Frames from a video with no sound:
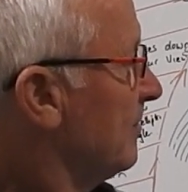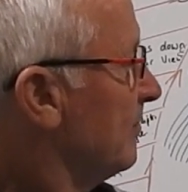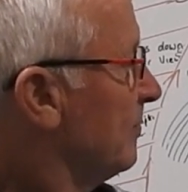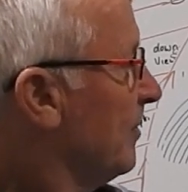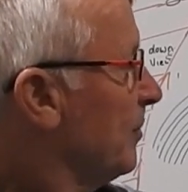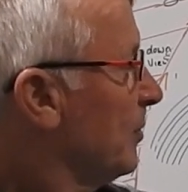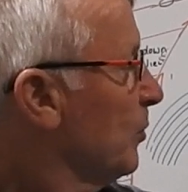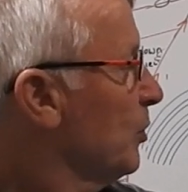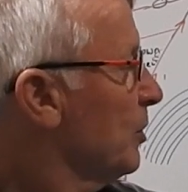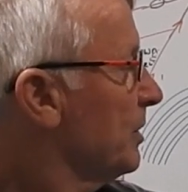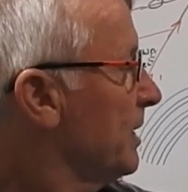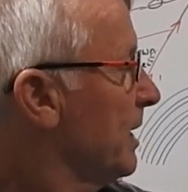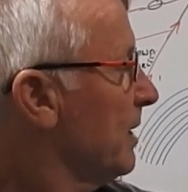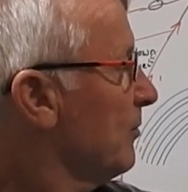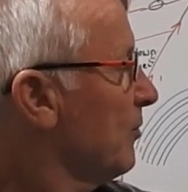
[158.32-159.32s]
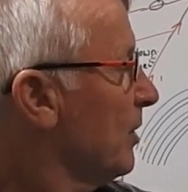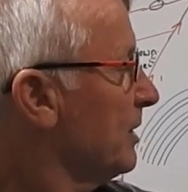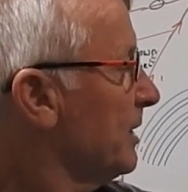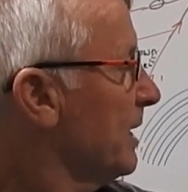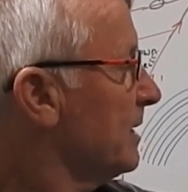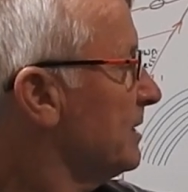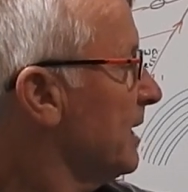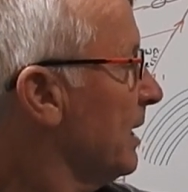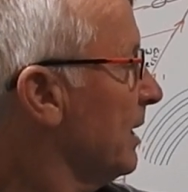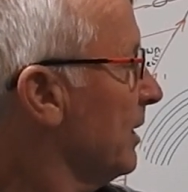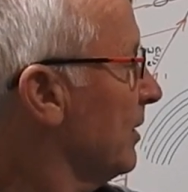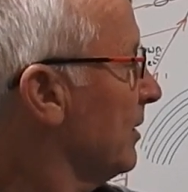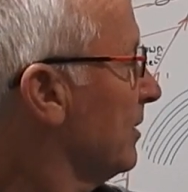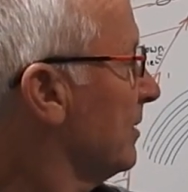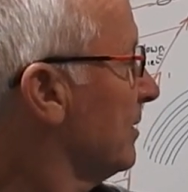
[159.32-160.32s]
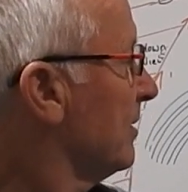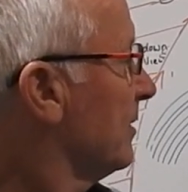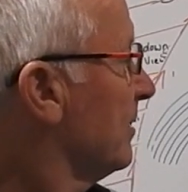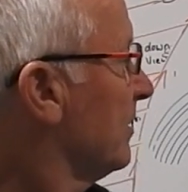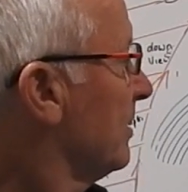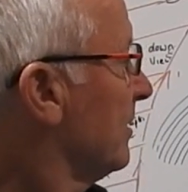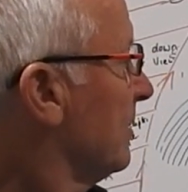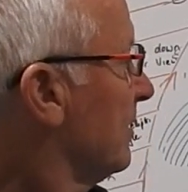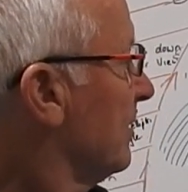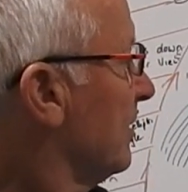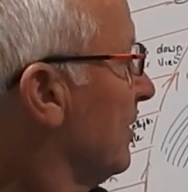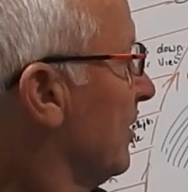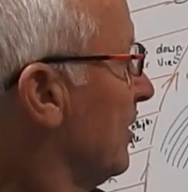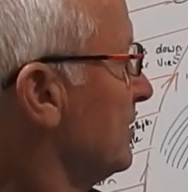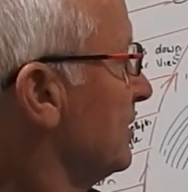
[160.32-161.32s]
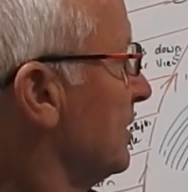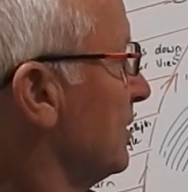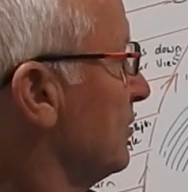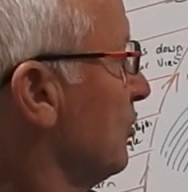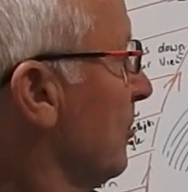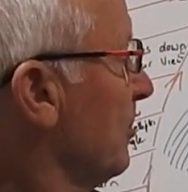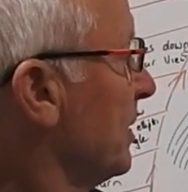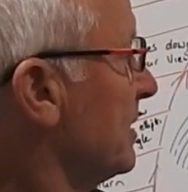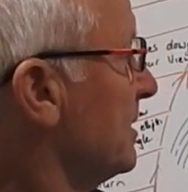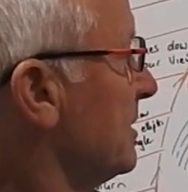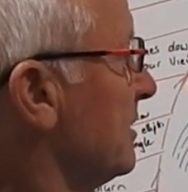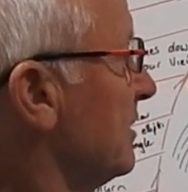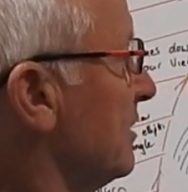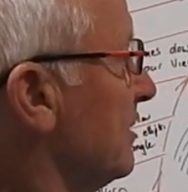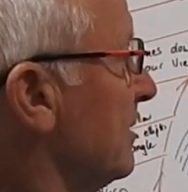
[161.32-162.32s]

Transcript: Flipping word there, right there, telling you. Ice to the tropics.